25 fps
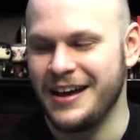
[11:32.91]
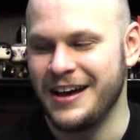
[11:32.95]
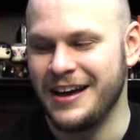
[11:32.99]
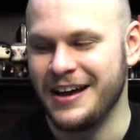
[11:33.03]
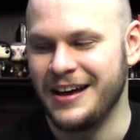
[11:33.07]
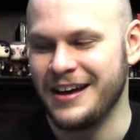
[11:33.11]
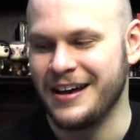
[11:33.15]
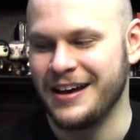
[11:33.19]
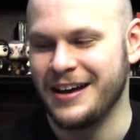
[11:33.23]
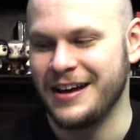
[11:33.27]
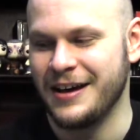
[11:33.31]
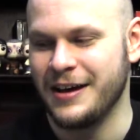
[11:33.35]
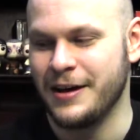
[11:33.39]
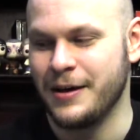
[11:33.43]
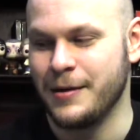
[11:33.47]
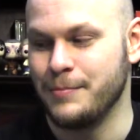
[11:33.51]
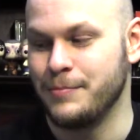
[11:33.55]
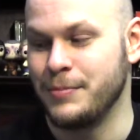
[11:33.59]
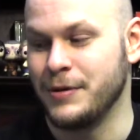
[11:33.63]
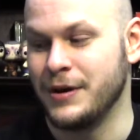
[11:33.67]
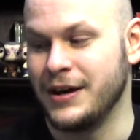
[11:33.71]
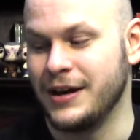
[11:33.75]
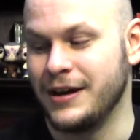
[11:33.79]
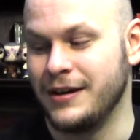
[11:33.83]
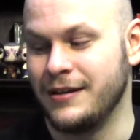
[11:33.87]

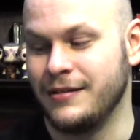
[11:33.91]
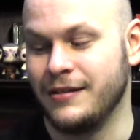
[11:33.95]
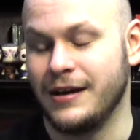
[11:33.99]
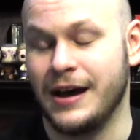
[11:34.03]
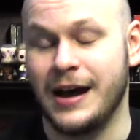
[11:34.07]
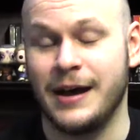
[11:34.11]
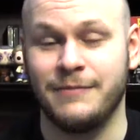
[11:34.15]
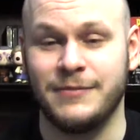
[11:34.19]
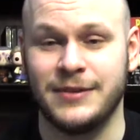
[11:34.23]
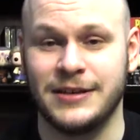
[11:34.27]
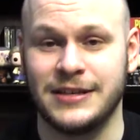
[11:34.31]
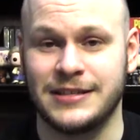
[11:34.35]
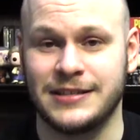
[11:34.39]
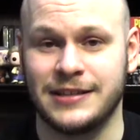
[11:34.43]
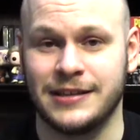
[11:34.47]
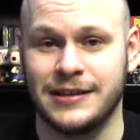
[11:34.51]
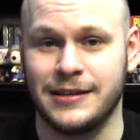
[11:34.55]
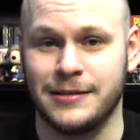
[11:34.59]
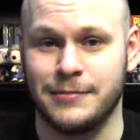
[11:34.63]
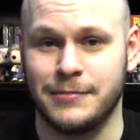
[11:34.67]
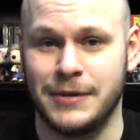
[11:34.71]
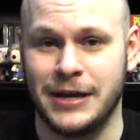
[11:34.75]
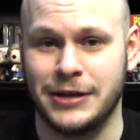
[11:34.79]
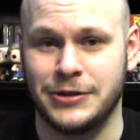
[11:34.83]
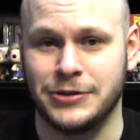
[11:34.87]
But
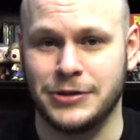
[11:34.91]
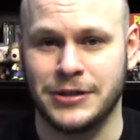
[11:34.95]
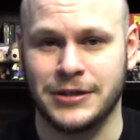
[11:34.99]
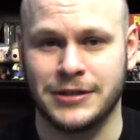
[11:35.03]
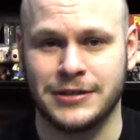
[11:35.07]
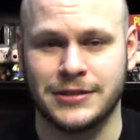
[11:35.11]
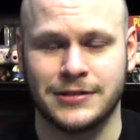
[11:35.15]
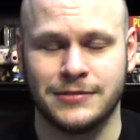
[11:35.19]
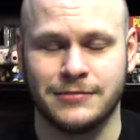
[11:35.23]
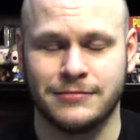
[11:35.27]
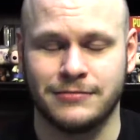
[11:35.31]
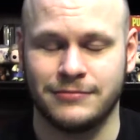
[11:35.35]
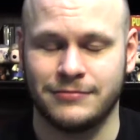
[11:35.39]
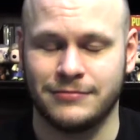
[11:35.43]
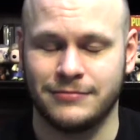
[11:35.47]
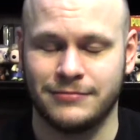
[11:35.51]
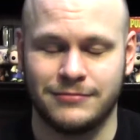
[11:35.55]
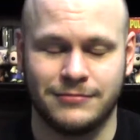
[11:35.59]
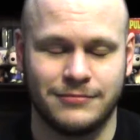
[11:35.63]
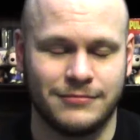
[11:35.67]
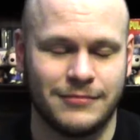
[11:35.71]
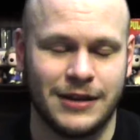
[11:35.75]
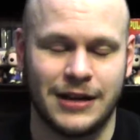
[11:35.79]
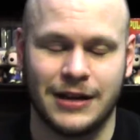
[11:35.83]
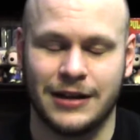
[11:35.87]
obviously the Matrix,
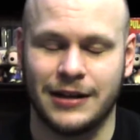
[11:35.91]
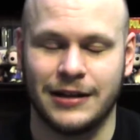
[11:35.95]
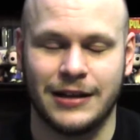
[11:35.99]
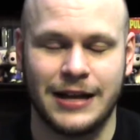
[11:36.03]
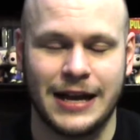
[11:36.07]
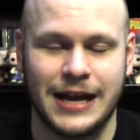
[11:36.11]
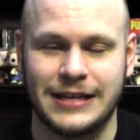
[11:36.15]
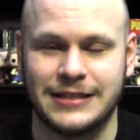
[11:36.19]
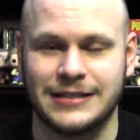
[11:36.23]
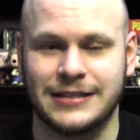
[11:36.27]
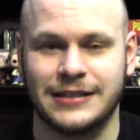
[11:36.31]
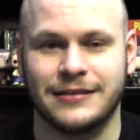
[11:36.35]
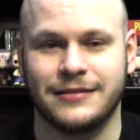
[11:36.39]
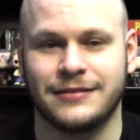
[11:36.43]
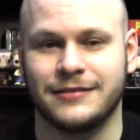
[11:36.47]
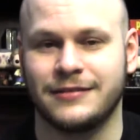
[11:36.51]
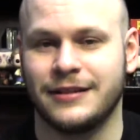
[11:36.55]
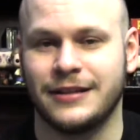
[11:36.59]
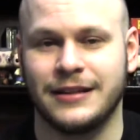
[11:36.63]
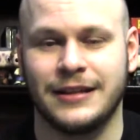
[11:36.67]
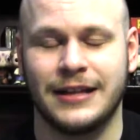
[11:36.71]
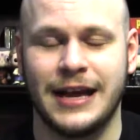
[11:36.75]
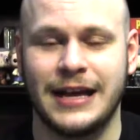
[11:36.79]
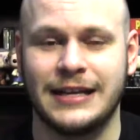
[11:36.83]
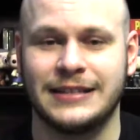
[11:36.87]
a classic
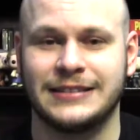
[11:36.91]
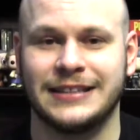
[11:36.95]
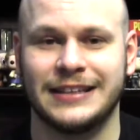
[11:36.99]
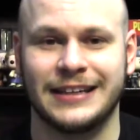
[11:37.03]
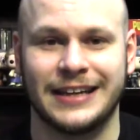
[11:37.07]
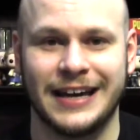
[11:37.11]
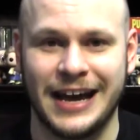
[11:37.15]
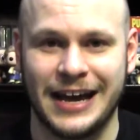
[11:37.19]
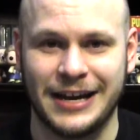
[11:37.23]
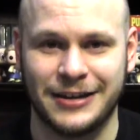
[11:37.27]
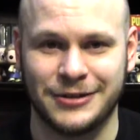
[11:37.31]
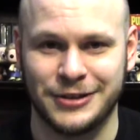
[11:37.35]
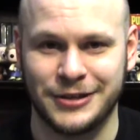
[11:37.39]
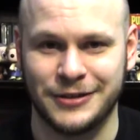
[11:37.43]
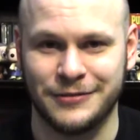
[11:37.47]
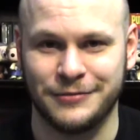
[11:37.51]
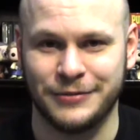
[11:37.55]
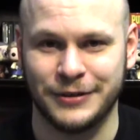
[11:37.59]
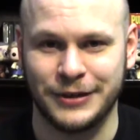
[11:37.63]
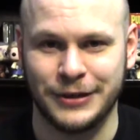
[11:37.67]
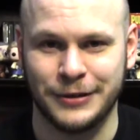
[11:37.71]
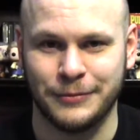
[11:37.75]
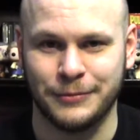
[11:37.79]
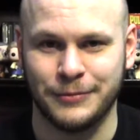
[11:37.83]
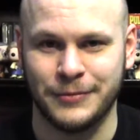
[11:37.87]
action
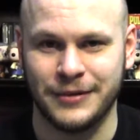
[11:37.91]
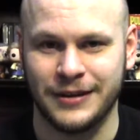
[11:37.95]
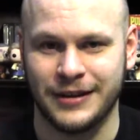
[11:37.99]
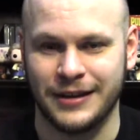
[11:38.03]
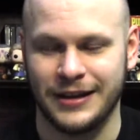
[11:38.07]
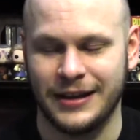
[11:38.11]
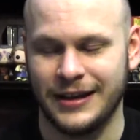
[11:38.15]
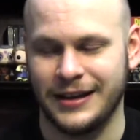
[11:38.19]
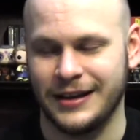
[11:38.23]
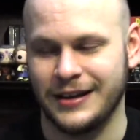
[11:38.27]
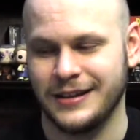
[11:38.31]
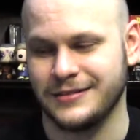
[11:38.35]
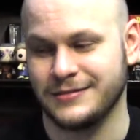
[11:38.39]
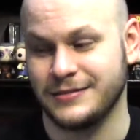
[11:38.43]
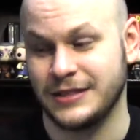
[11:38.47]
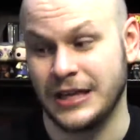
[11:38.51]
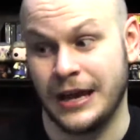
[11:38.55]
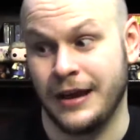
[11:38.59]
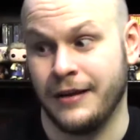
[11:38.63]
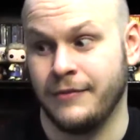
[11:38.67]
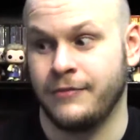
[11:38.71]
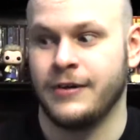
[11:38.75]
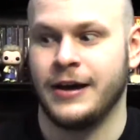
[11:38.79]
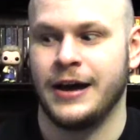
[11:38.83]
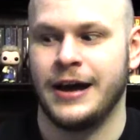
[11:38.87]
film,
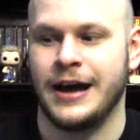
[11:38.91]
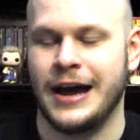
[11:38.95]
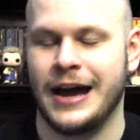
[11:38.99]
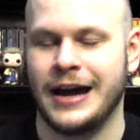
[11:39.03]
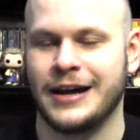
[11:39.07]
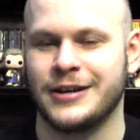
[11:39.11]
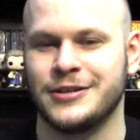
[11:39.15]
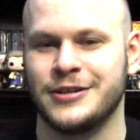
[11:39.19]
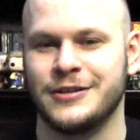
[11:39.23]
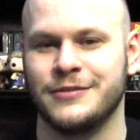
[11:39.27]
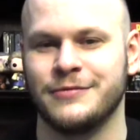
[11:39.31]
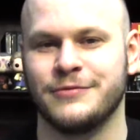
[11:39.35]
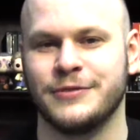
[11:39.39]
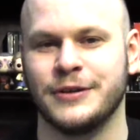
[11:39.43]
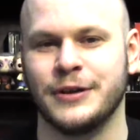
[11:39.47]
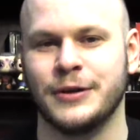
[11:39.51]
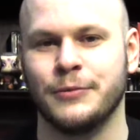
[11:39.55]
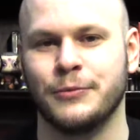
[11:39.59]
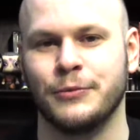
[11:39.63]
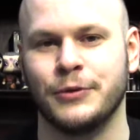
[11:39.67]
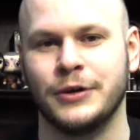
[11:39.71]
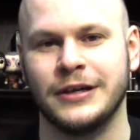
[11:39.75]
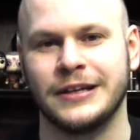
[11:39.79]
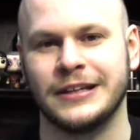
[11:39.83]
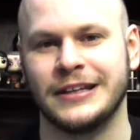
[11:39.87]
sci-fi action
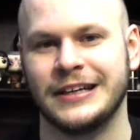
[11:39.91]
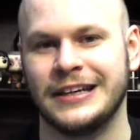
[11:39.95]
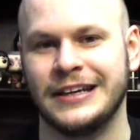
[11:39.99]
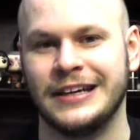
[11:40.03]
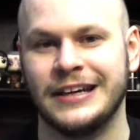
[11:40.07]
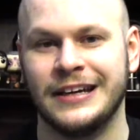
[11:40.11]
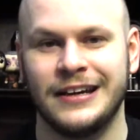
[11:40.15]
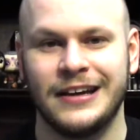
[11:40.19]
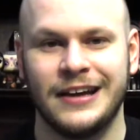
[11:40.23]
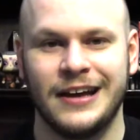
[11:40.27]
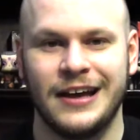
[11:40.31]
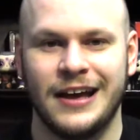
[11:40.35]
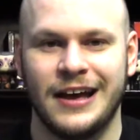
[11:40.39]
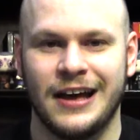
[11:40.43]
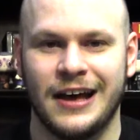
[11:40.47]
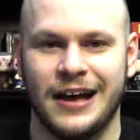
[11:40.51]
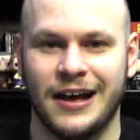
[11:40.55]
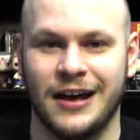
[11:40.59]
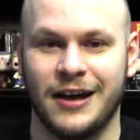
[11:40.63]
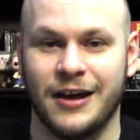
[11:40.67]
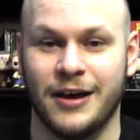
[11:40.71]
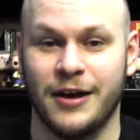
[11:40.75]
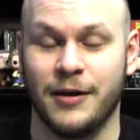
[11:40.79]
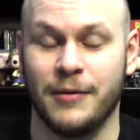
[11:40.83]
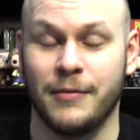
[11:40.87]
film, really.
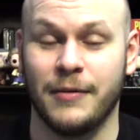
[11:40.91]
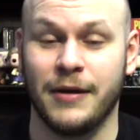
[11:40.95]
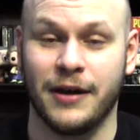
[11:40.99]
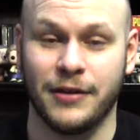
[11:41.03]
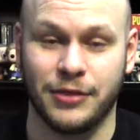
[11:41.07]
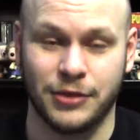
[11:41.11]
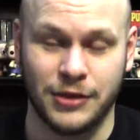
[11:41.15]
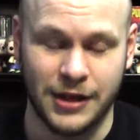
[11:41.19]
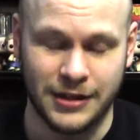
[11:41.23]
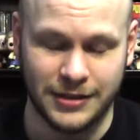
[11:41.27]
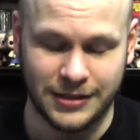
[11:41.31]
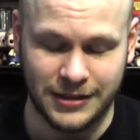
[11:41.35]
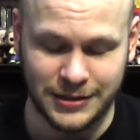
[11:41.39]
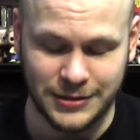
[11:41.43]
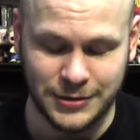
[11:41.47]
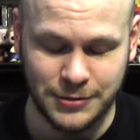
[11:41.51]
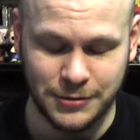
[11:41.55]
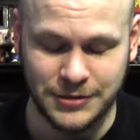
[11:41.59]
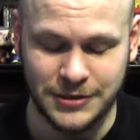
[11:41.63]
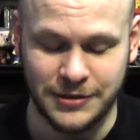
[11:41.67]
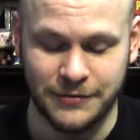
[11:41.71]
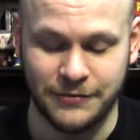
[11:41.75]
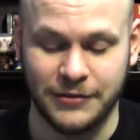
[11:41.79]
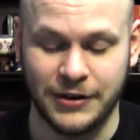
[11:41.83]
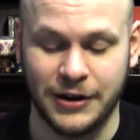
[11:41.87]
Thought this
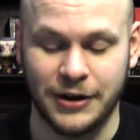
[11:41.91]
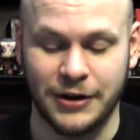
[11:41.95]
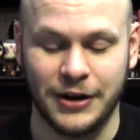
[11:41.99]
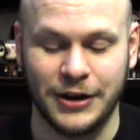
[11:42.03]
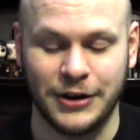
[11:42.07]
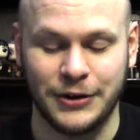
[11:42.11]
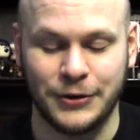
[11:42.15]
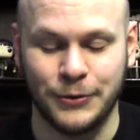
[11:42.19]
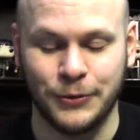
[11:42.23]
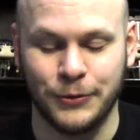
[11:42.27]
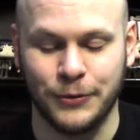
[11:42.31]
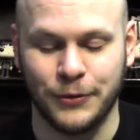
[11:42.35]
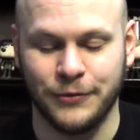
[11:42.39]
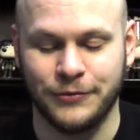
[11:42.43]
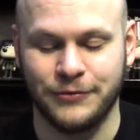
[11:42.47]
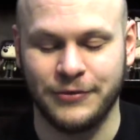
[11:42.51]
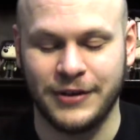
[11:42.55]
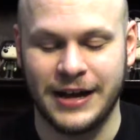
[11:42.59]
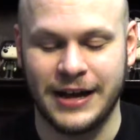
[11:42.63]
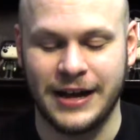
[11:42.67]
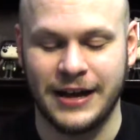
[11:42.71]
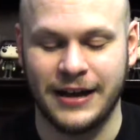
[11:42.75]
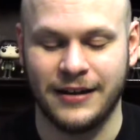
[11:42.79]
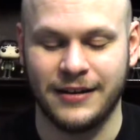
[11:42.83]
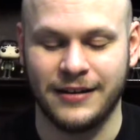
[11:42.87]
was a very cool
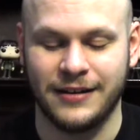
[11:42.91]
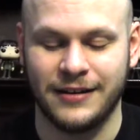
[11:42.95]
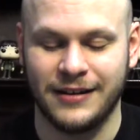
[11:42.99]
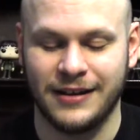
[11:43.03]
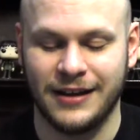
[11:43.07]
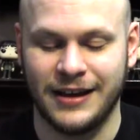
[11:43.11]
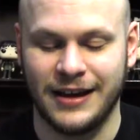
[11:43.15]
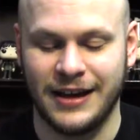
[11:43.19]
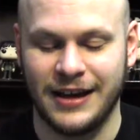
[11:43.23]
find.